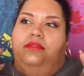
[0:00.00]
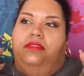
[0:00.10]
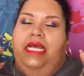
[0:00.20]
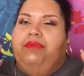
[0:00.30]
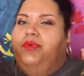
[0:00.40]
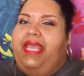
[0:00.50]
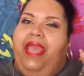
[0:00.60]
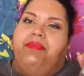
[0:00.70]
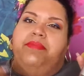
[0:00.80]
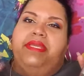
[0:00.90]
I don't know,
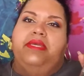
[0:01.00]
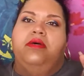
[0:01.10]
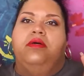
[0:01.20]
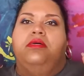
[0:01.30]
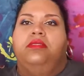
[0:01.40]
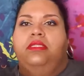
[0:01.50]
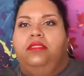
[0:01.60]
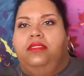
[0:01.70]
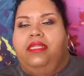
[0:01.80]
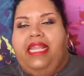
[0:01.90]
chamomile,
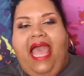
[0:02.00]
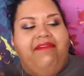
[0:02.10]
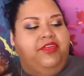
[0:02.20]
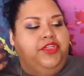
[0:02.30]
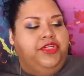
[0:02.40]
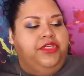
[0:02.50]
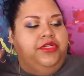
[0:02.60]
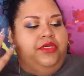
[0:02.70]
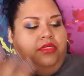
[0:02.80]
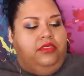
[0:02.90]
lavender,